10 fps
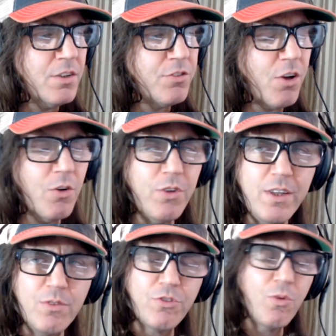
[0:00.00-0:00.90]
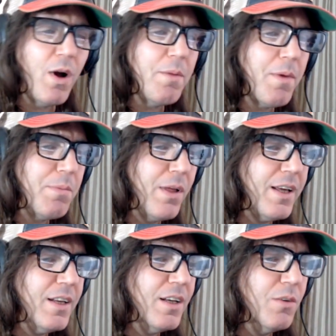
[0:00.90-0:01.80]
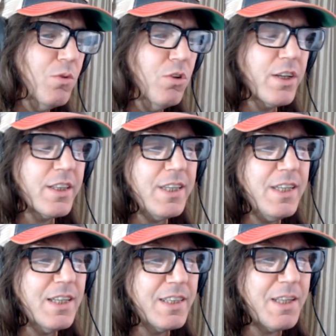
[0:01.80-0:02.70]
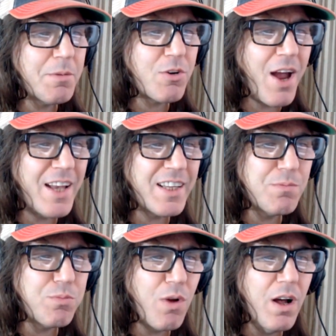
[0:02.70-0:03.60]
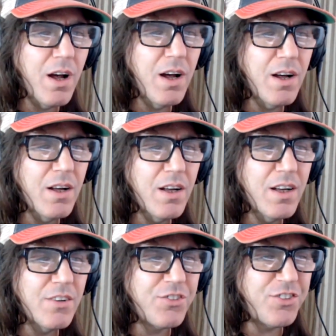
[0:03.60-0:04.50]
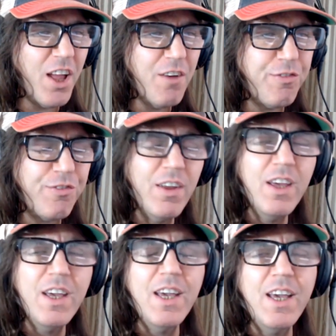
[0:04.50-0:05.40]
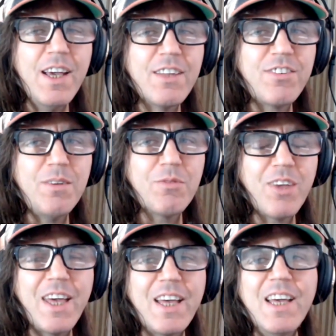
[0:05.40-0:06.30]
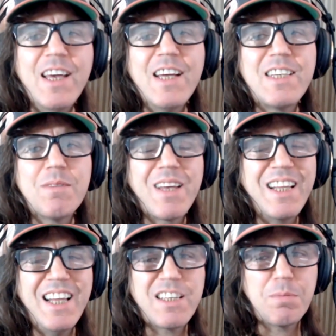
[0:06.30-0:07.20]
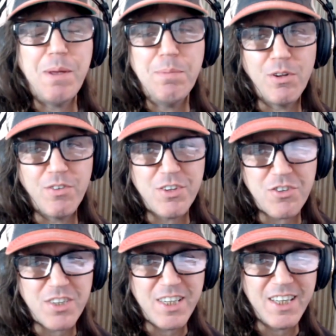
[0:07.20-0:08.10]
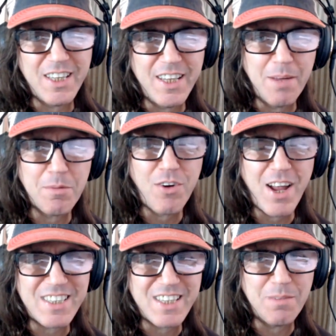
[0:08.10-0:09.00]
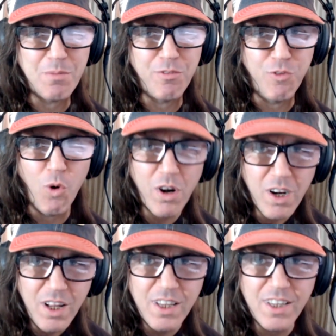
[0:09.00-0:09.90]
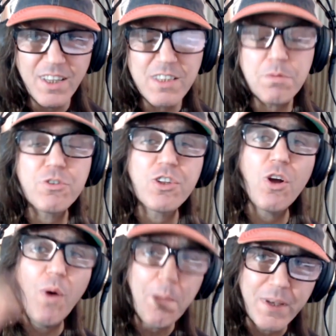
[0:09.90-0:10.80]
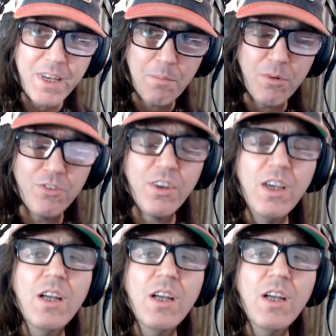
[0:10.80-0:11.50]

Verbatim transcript: so the so why am I playing? Uh, we'll look at the uh, Democratic uh, uh, stuff. It seems like it seems like less people are interested in the Democrats than before. It's supposed to go up in numbers.